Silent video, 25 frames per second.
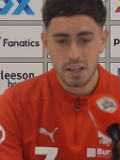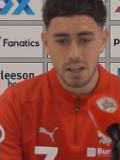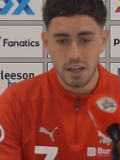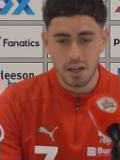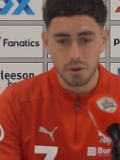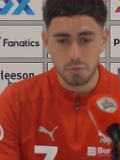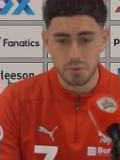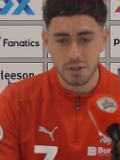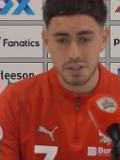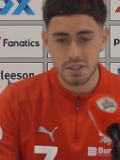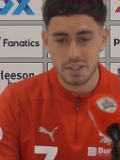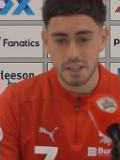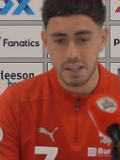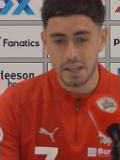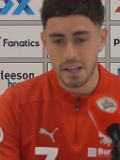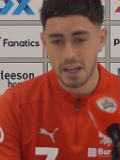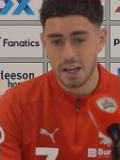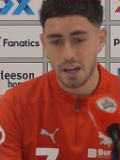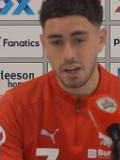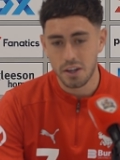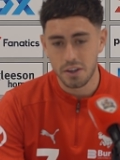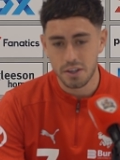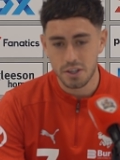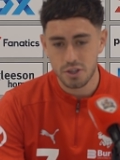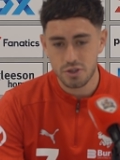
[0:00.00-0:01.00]
and we see it
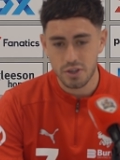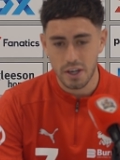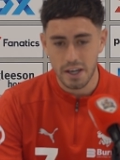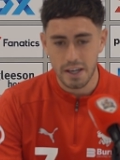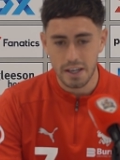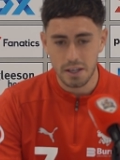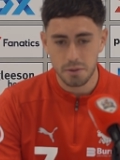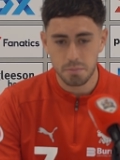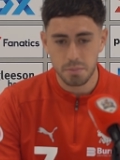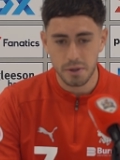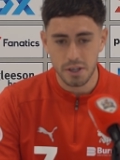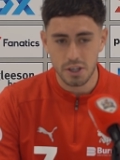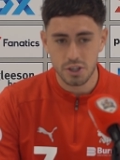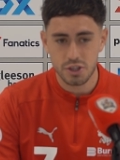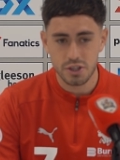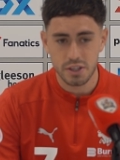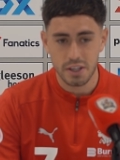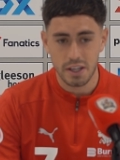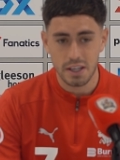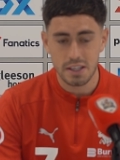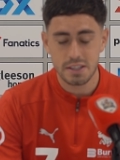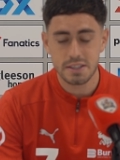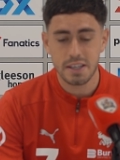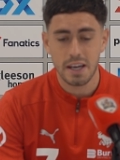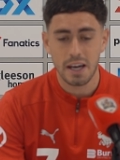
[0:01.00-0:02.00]
on the training pitch, and
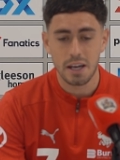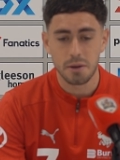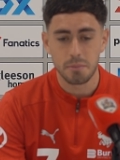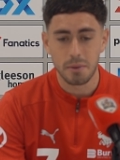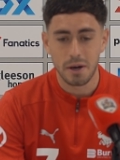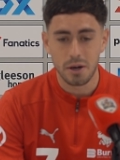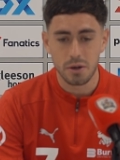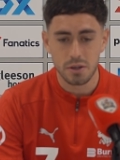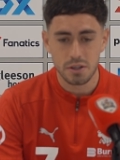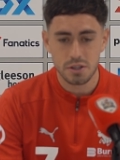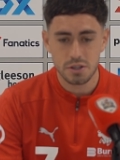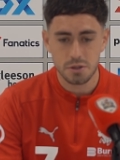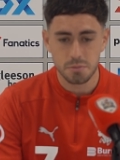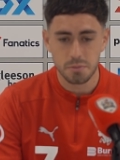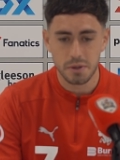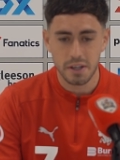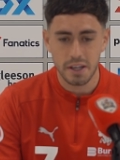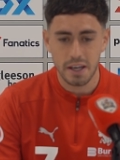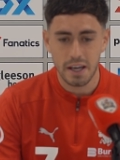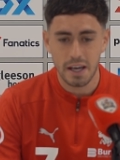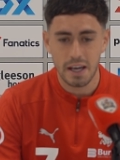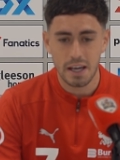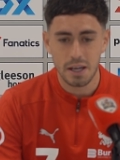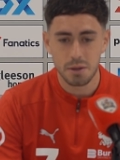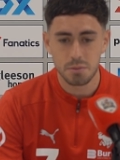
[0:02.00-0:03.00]
it's came out in some of the
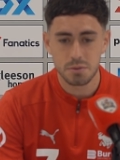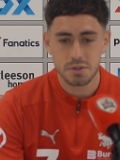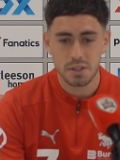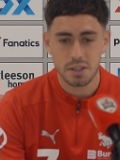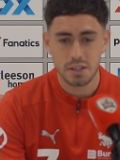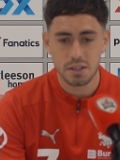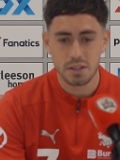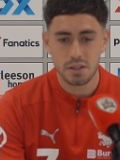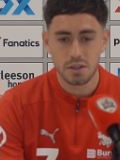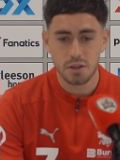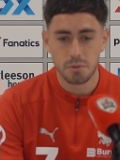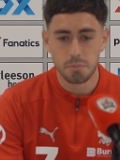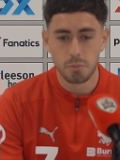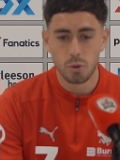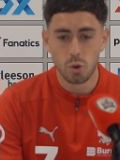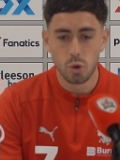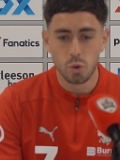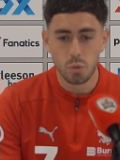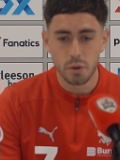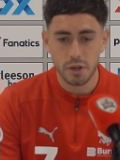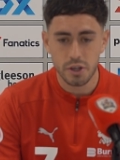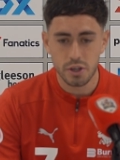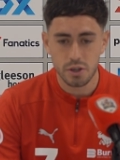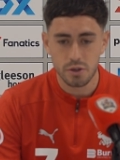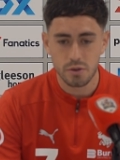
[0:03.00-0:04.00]
games, and the more
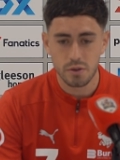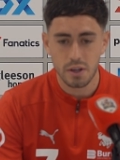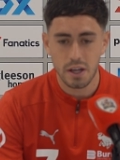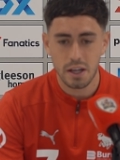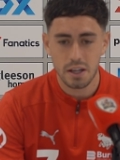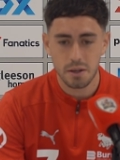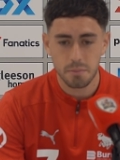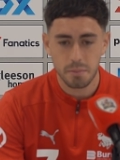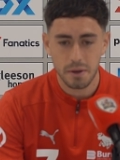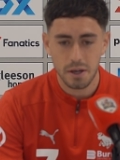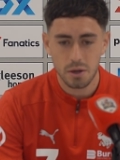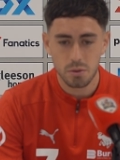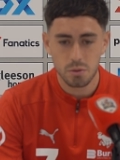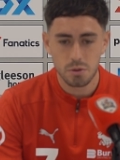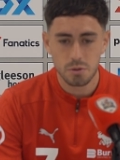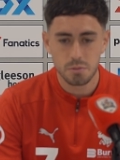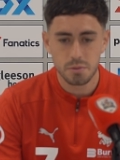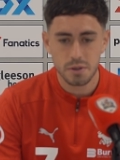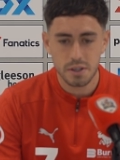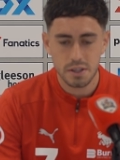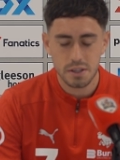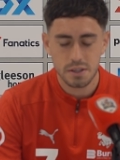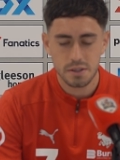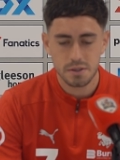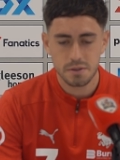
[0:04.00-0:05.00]
we do that, the better we'll
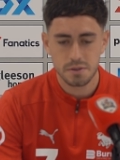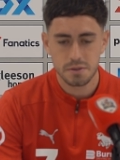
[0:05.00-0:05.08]
be.